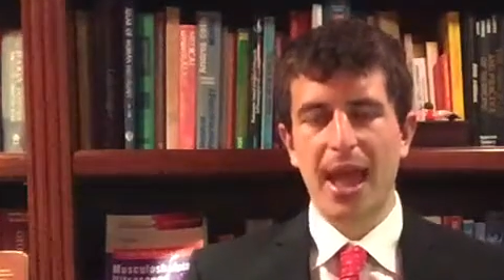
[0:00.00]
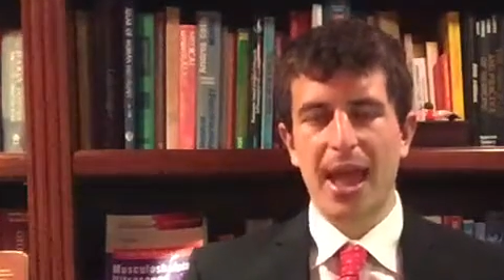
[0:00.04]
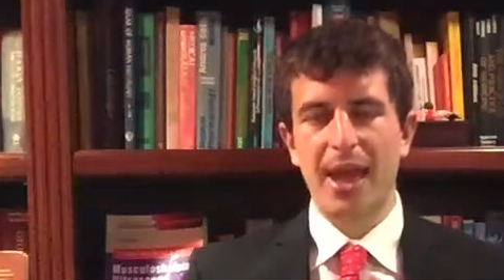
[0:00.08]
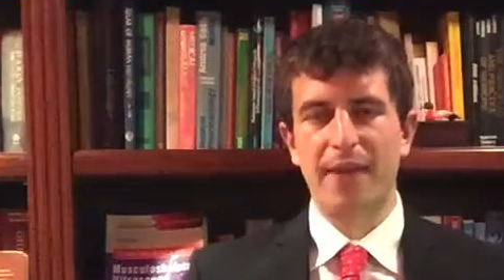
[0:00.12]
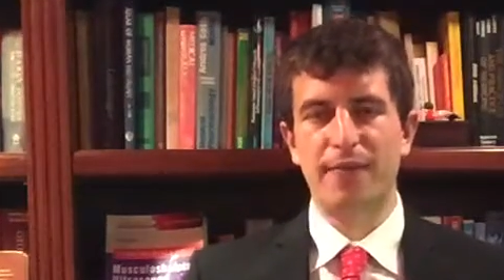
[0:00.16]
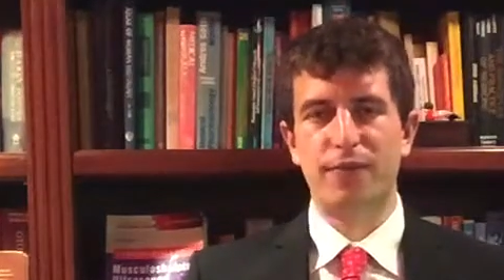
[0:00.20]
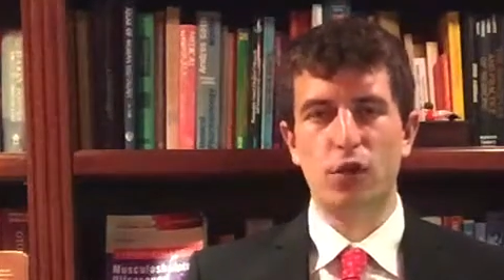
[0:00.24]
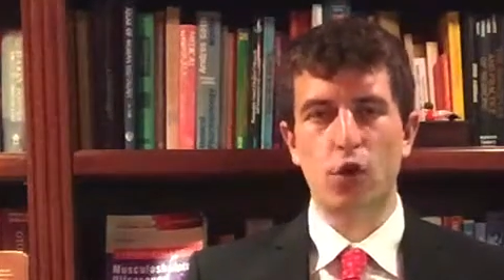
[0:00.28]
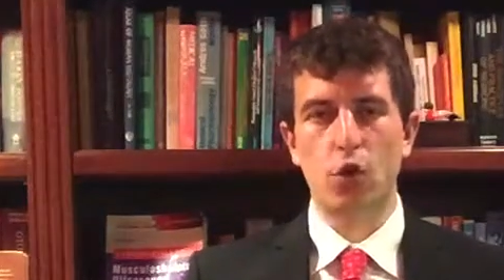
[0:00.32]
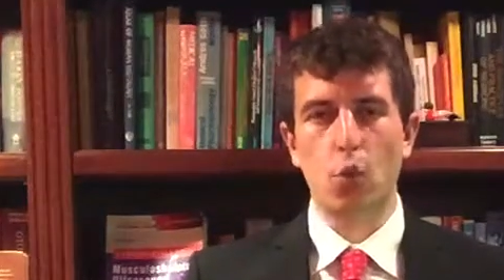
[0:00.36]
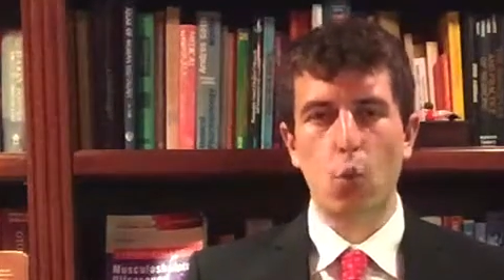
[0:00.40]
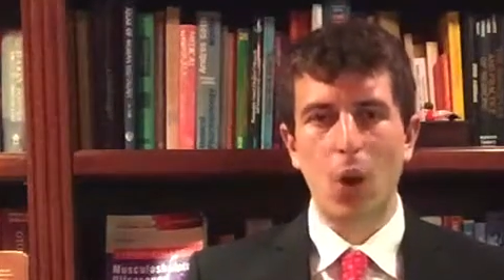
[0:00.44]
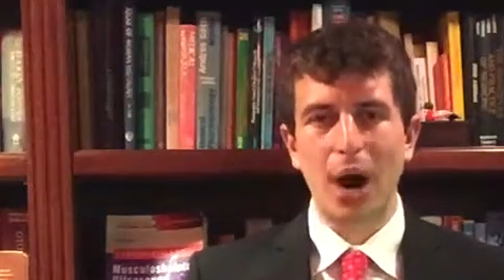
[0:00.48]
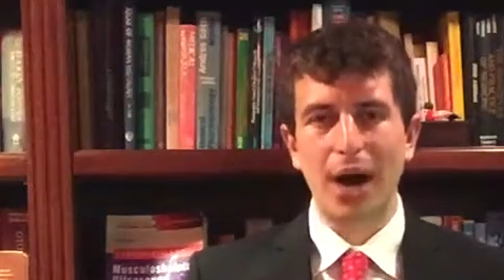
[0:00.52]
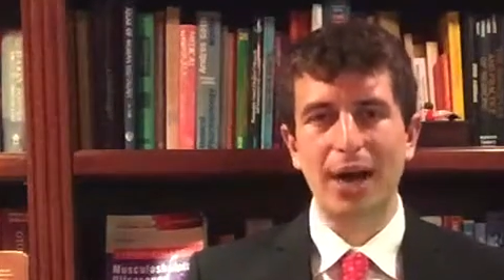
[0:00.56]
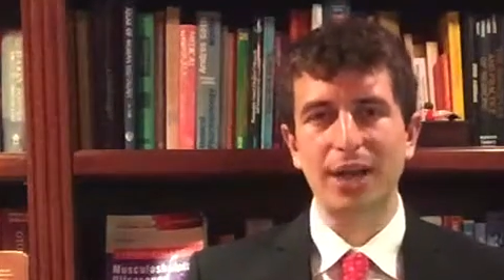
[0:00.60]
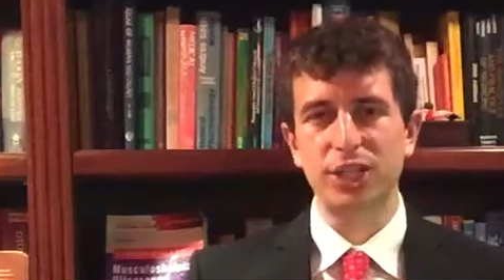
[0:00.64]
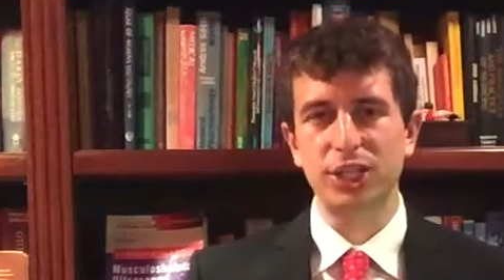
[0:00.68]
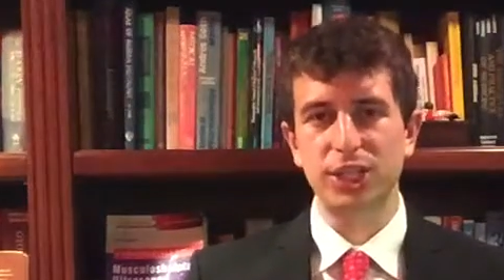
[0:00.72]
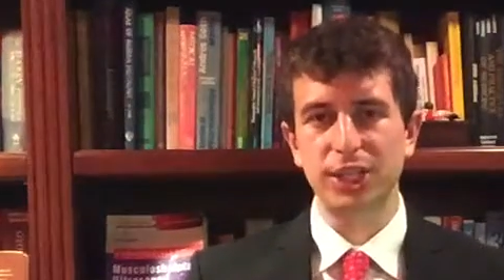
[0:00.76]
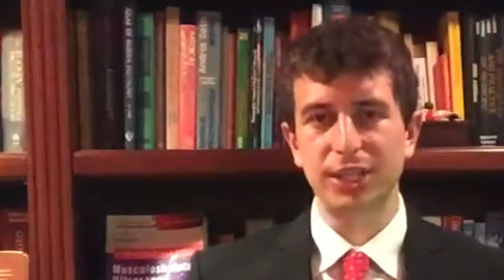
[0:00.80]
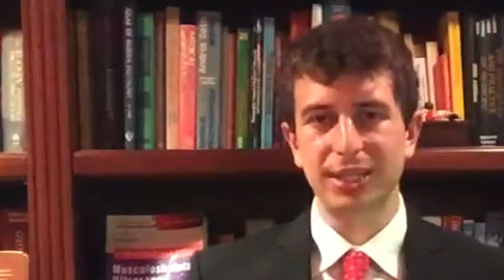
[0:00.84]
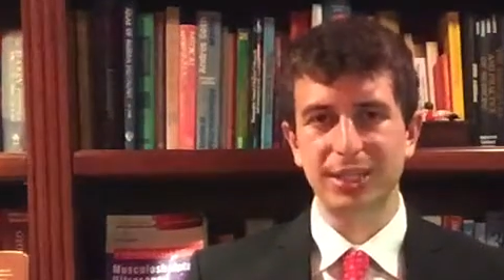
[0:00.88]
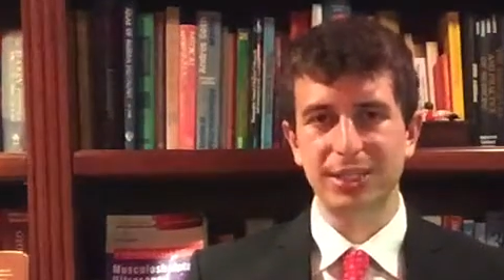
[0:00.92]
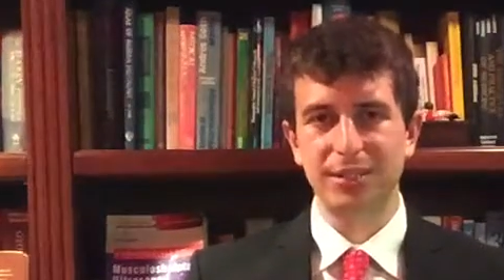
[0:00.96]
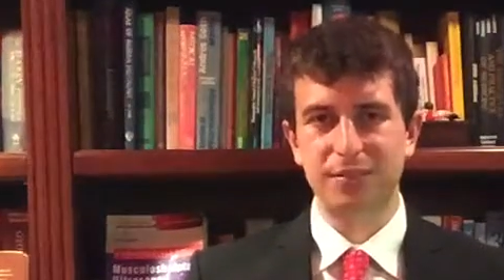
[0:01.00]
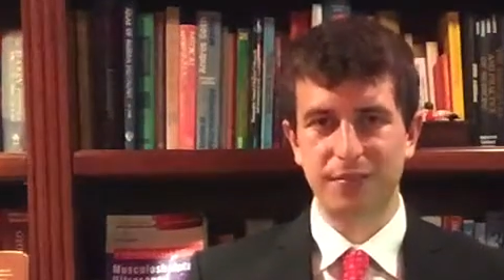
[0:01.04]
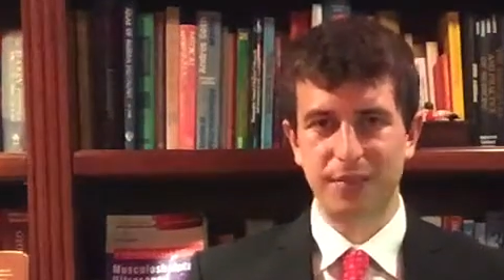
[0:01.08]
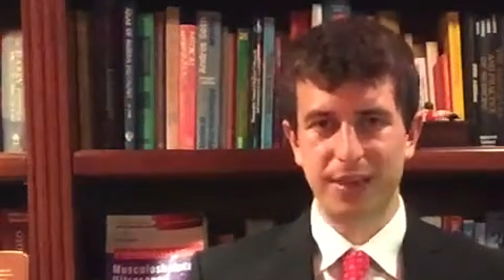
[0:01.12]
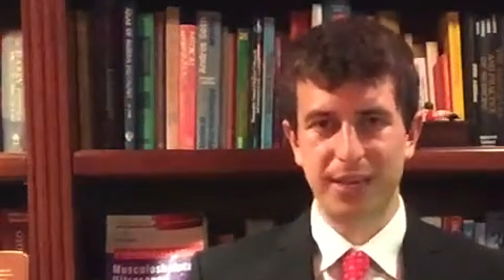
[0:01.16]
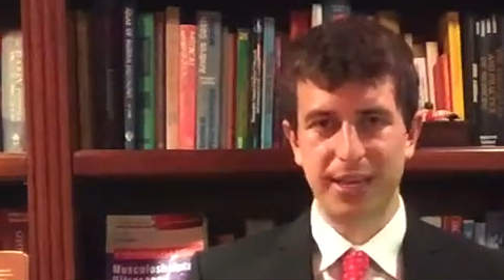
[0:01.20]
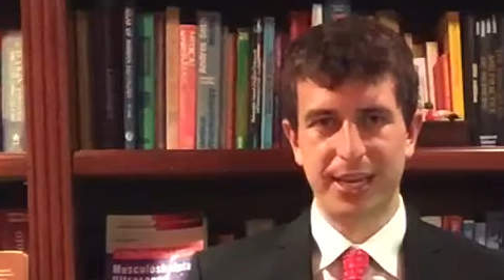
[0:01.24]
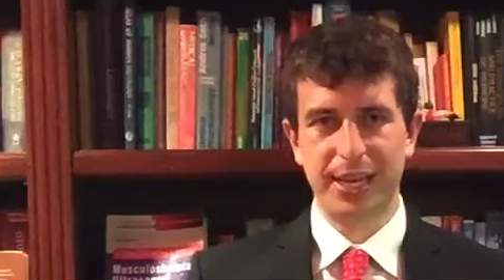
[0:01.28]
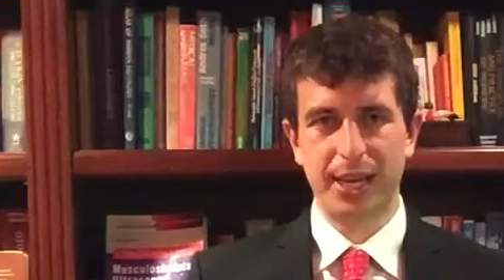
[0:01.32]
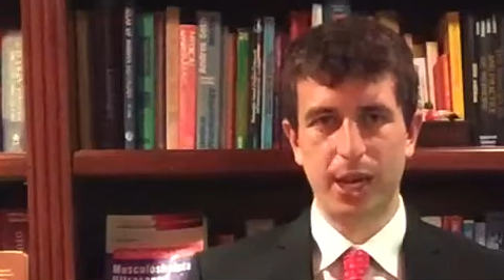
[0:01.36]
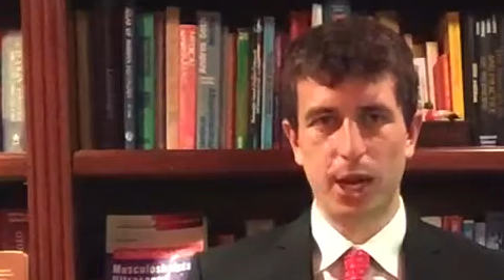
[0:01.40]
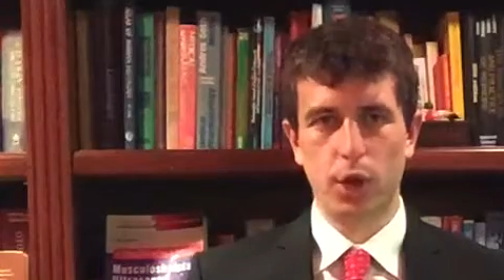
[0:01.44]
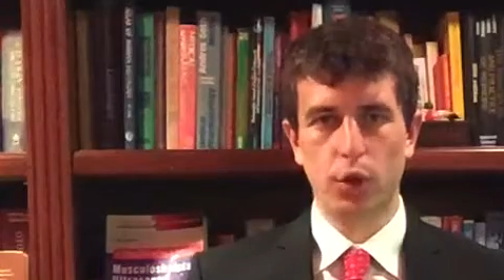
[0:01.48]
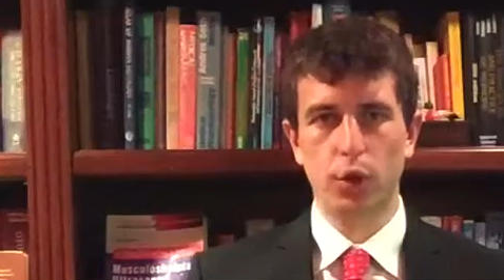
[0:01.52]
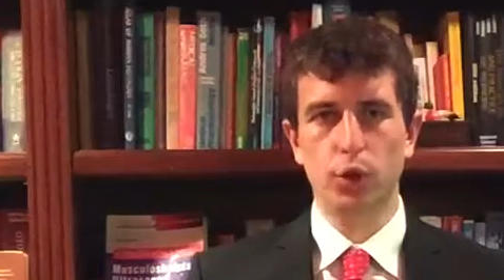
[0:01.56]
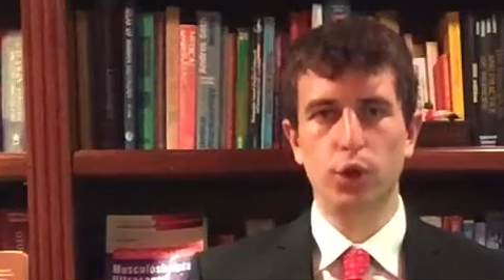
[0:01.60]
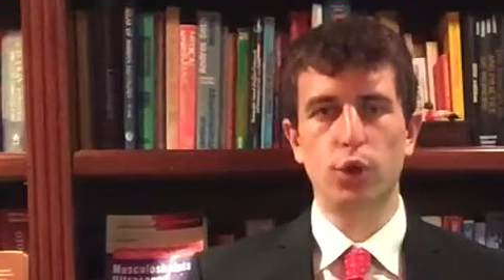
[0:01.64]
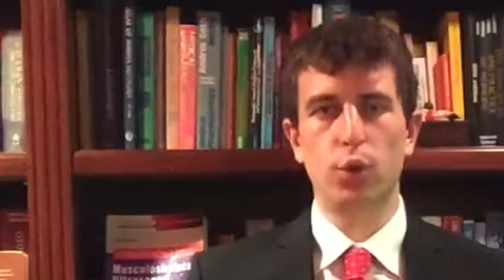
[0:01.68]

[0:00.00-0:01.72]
If you're watching this video,